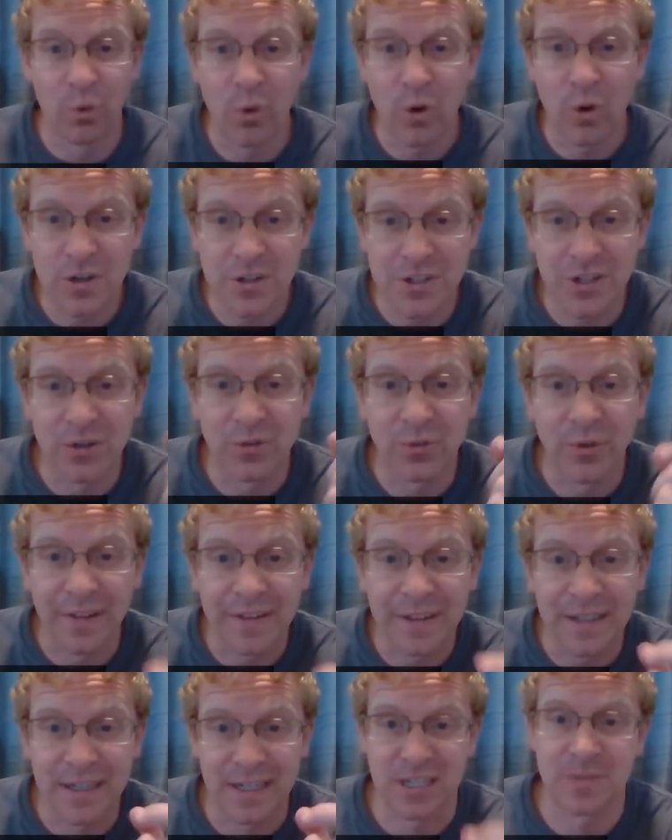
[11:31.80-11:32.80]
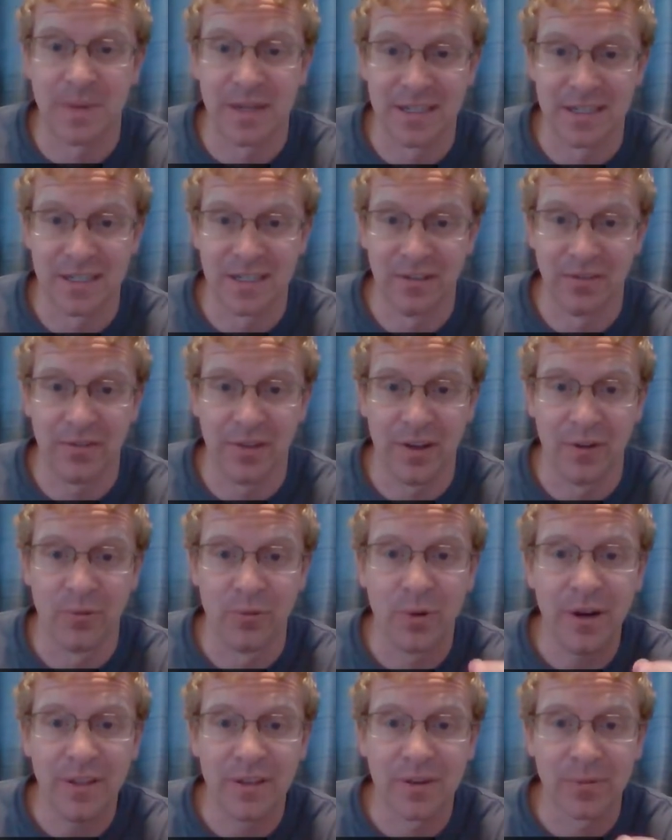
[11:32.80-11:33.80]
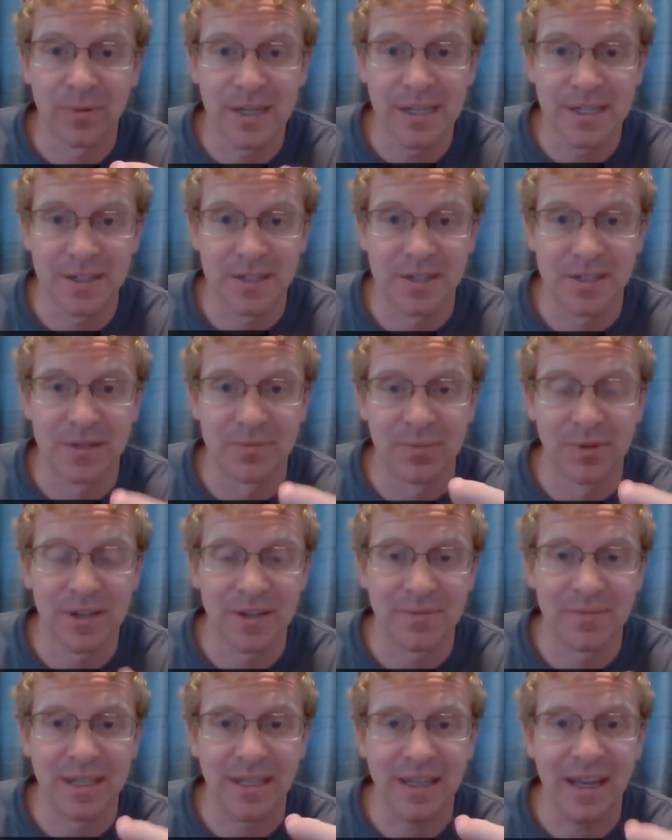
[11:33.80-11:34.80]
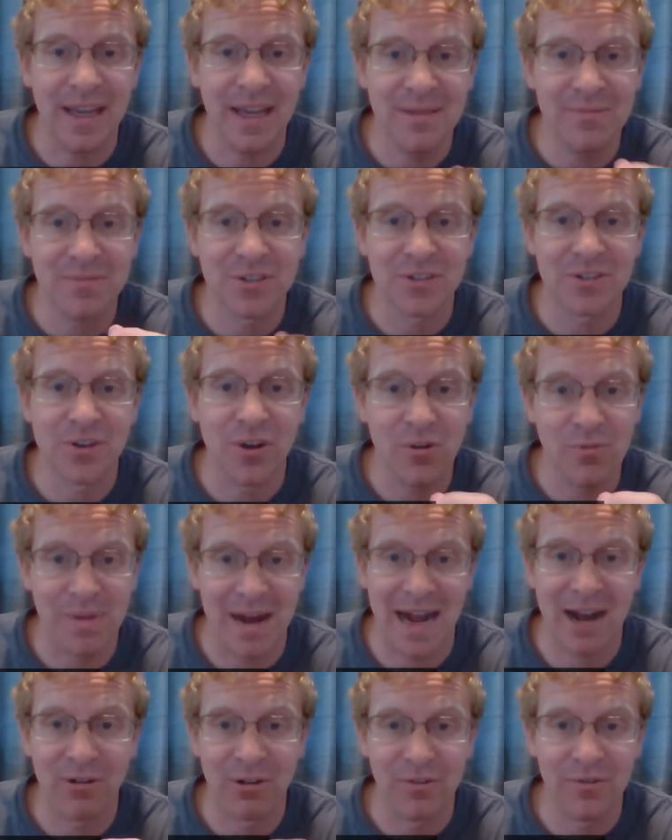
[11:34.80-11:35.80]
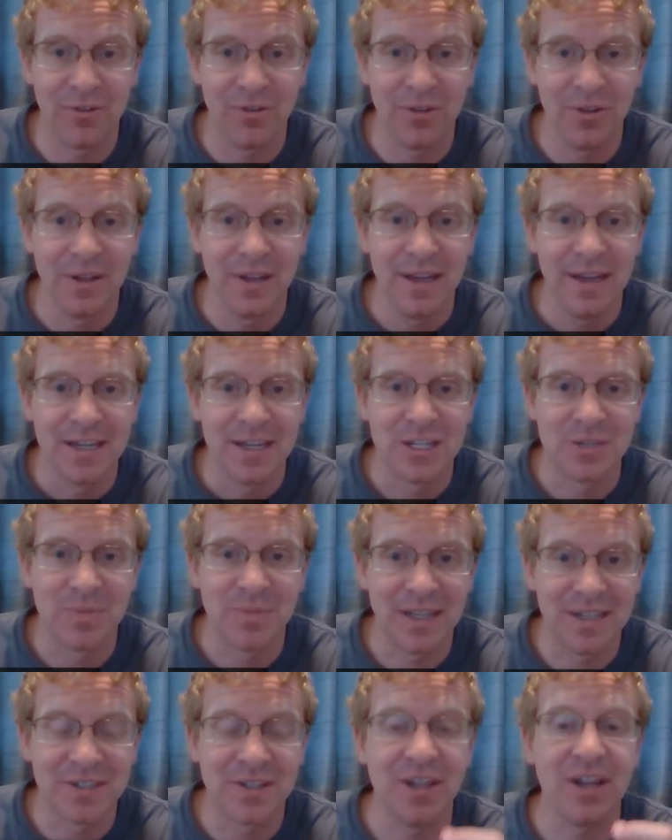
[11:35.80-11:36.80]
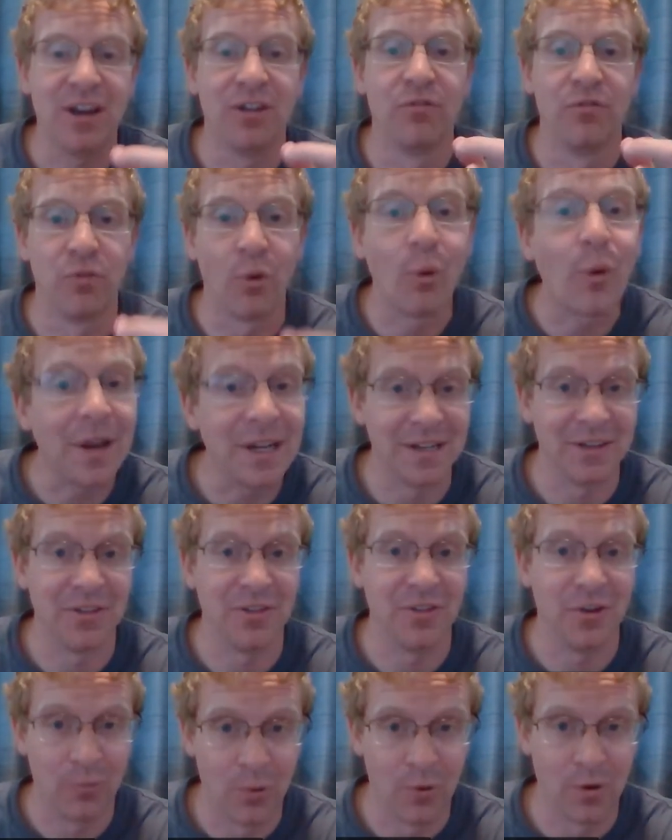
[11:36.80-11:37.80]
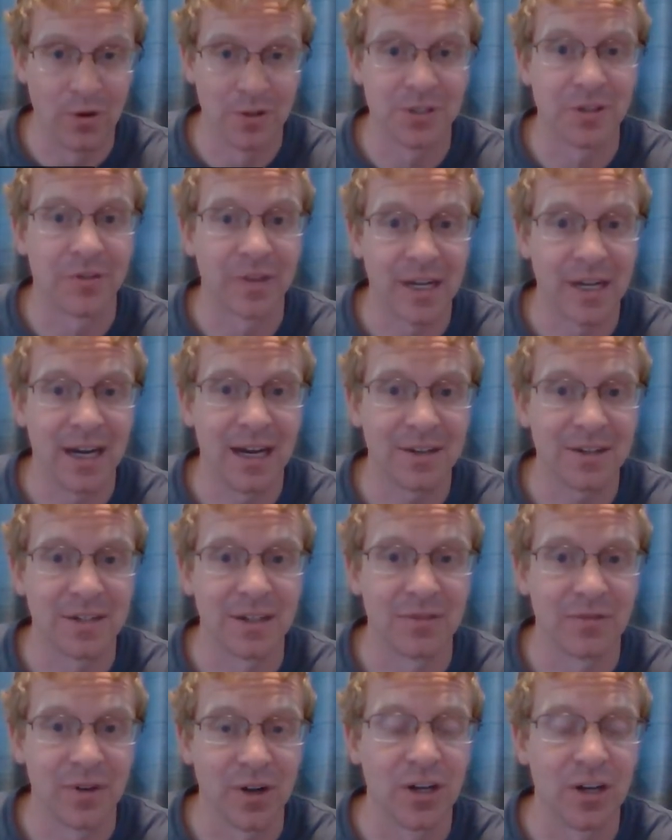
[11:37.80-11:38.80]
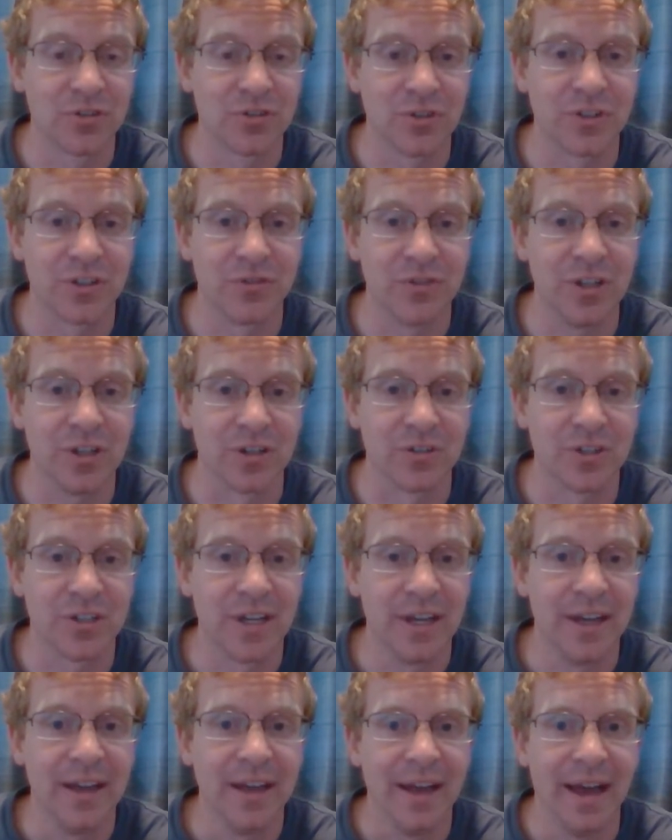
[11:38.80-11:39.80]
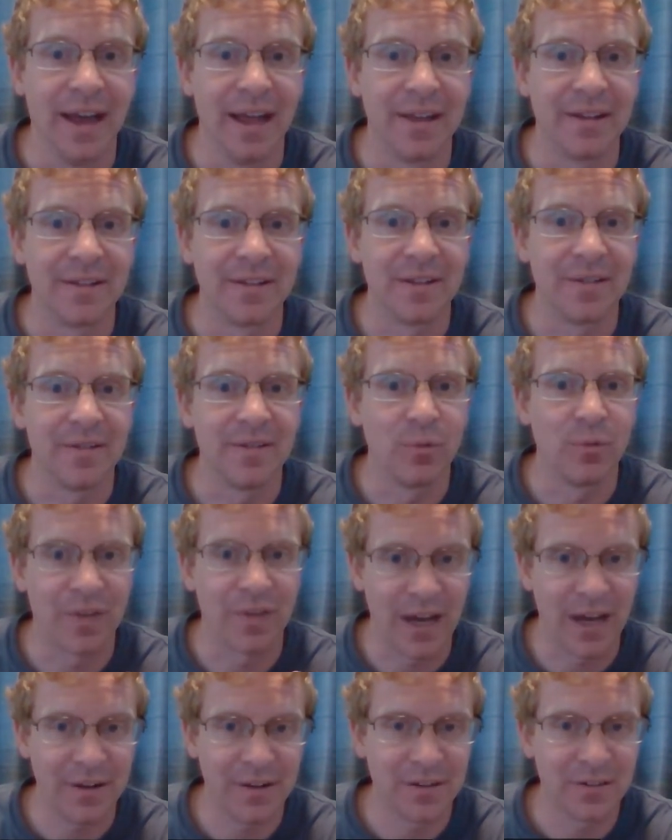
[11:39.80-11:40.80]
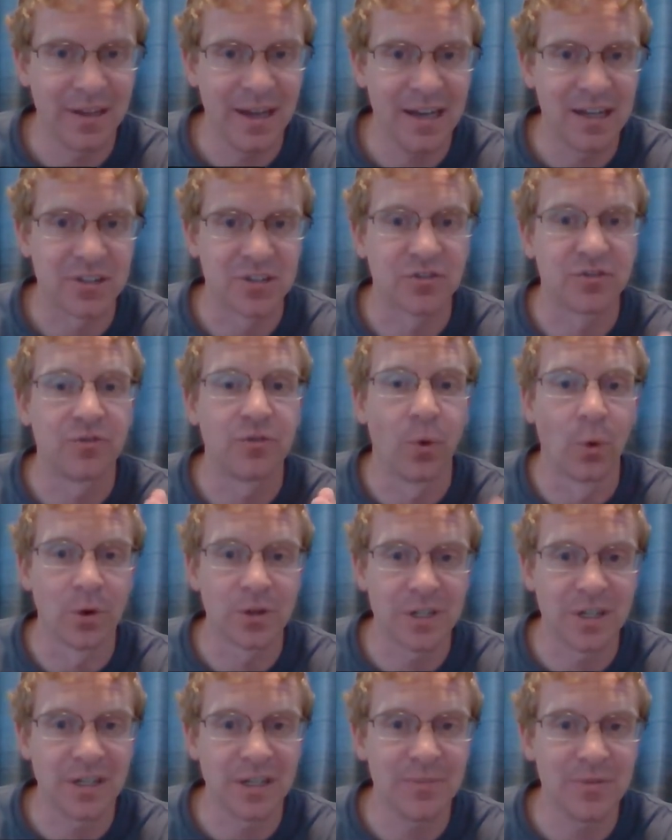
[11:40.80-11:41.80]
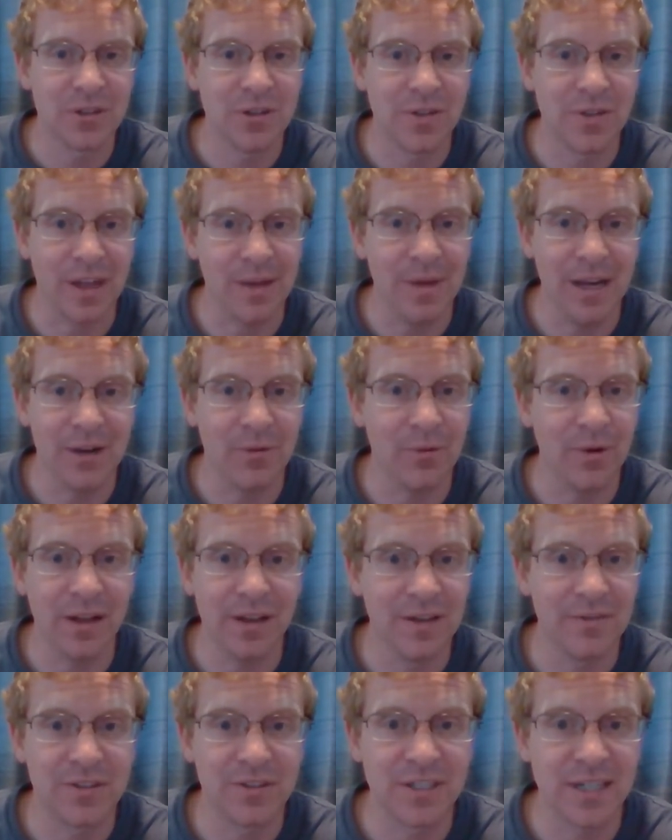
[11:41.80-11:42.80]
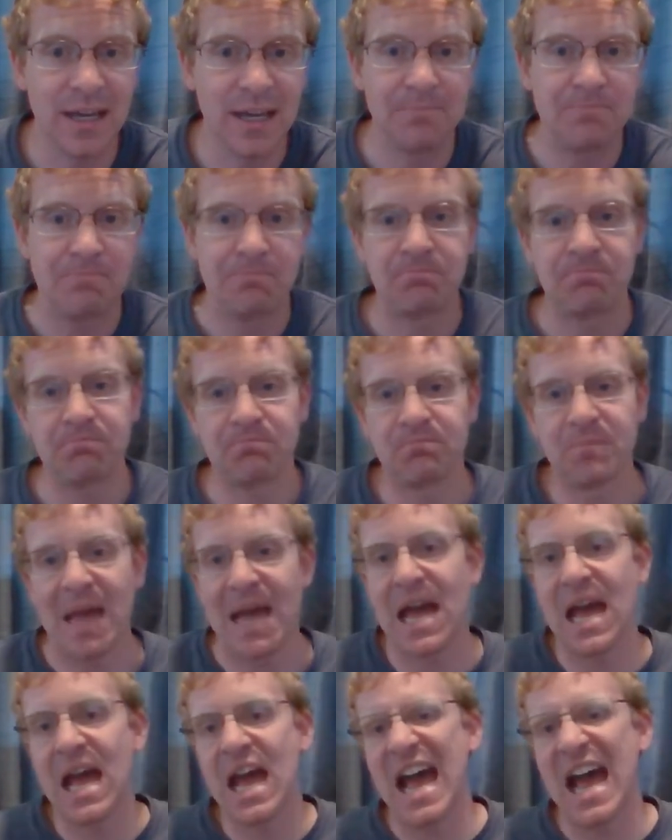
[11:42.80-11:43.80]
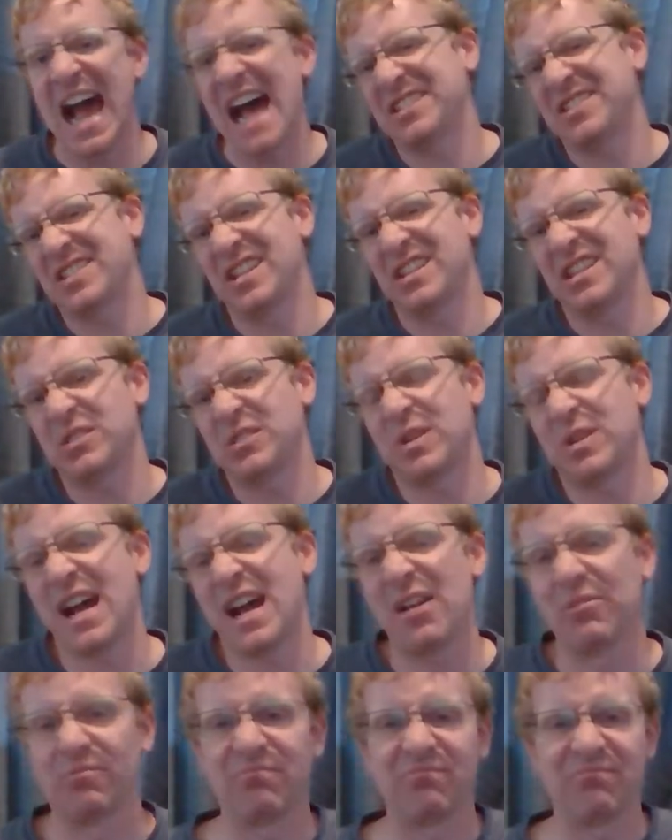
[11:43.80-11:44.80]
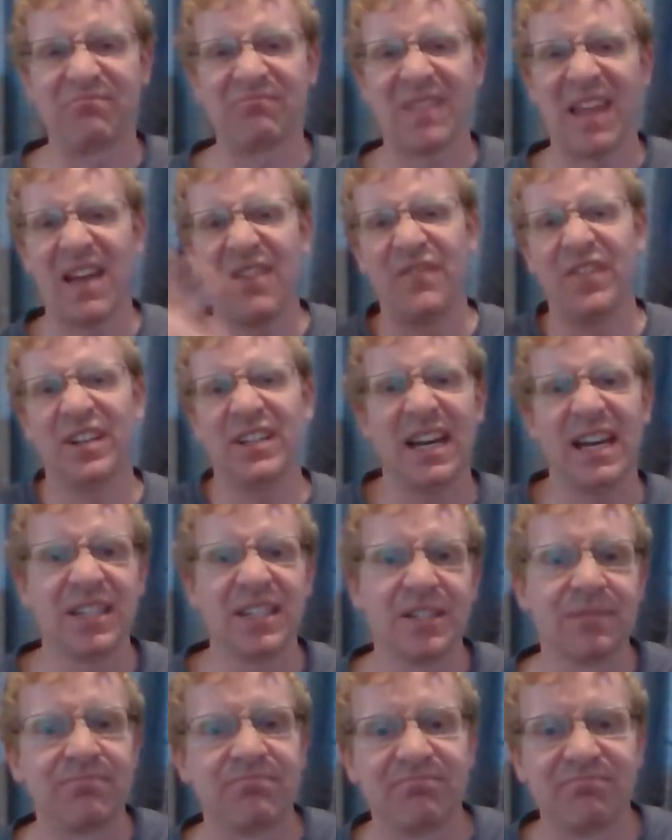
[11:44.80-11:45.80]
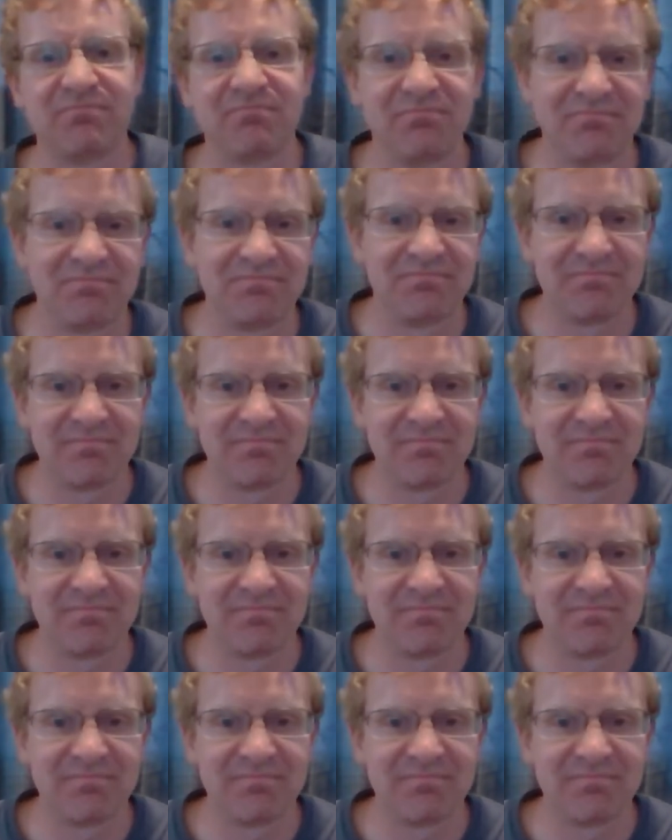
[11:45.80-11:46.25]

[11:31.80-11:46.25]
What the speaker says: But wars are really expensive. And one of the reasons that Britain became so powerful is because they avoided the wars of the continent for hundreds of years. And without an alliance forcing them to, they might well have said, sit this one out. Have fun, guys.